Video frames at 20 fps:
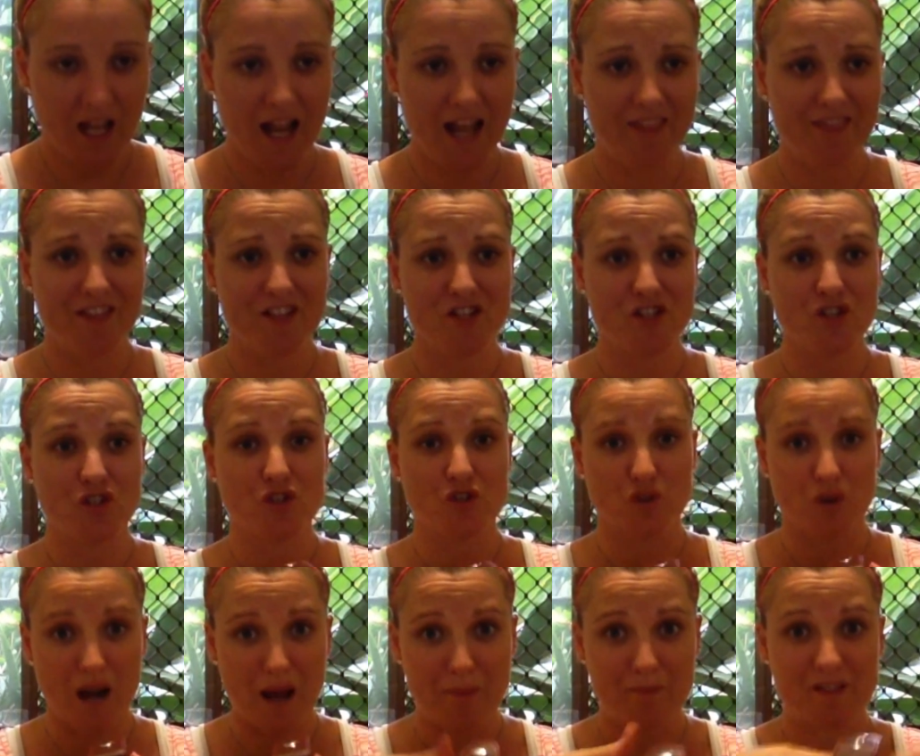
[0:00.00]
And the
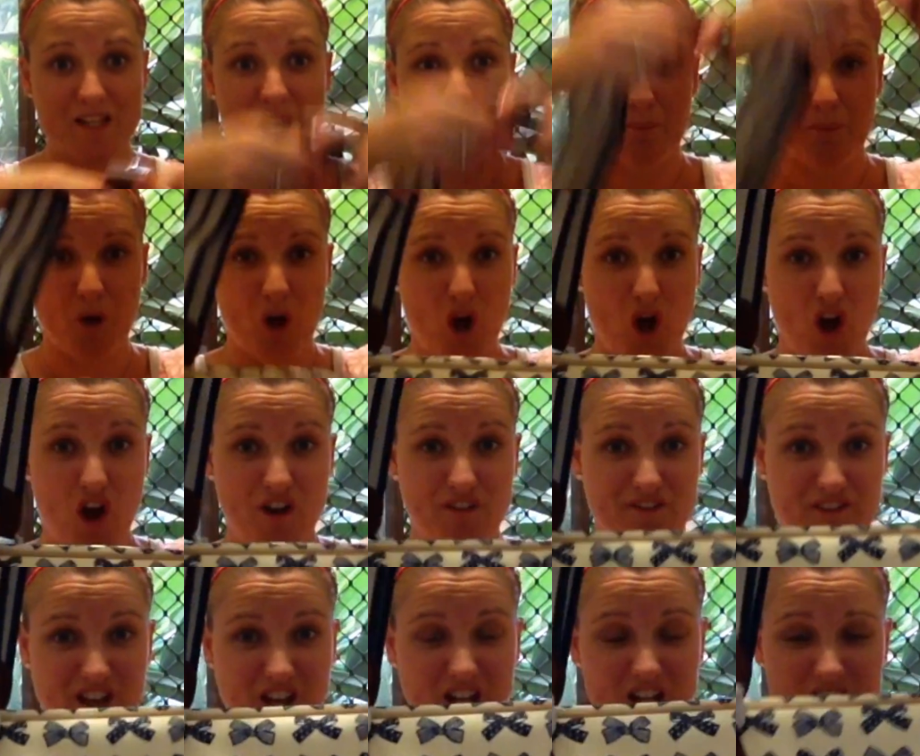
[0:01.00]
straps are
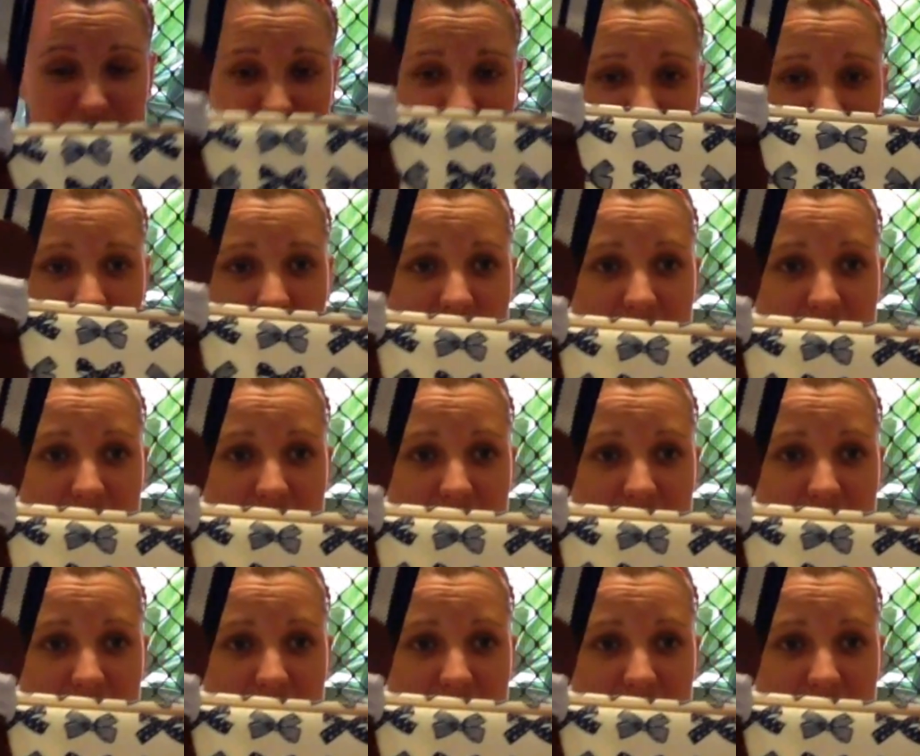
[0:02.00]
perfect.